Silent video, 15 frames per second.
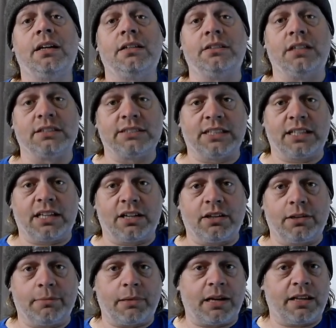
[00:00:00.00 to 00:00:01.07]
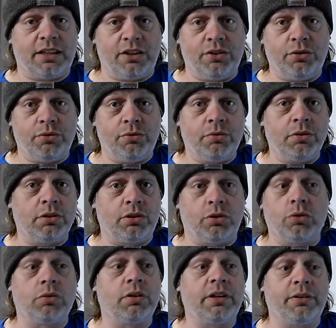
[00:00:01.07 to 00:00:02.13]
doesn't care about you,
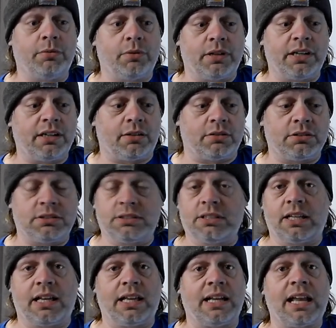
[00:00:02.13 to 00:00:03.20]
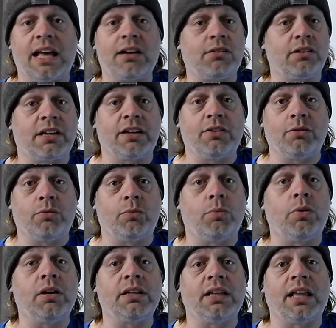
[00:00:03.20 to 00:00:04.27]
nor anyone else. And I don't care
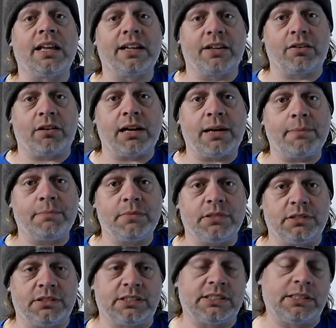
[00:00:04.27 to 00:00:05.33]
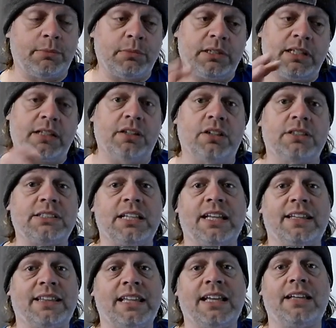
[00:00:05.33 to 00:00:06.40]
what line of crap someone that looks
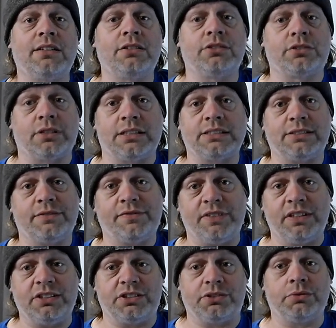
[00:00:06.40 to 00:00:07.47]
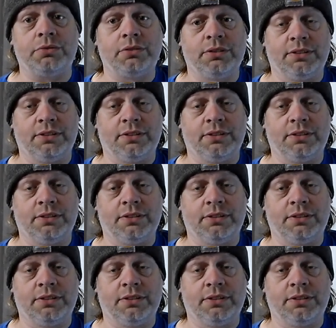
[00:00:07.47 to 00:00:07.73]
like that tries to feed you.